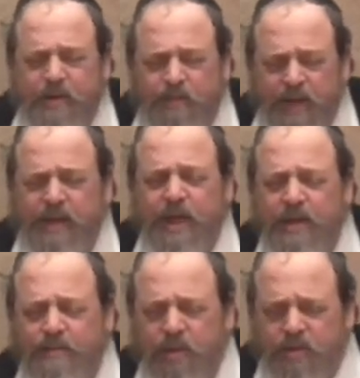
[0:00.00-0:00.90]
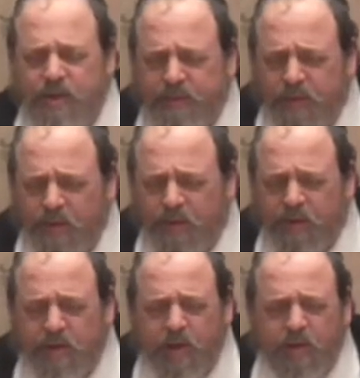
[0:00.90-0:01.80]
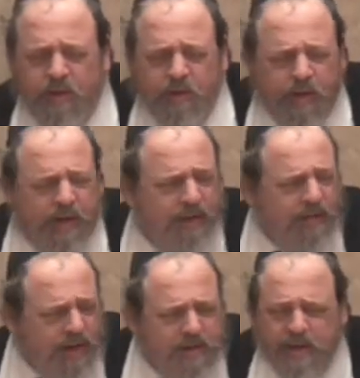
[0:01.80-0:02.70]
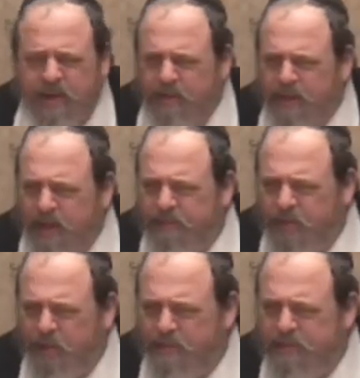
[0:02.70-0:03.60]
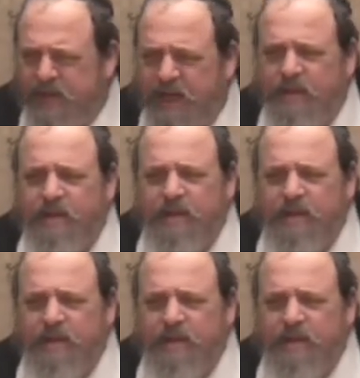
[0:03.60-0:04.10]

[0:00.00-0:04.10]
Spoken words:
You might get pneumonia if you don't wear a coat in the rain, right? So they get very upset.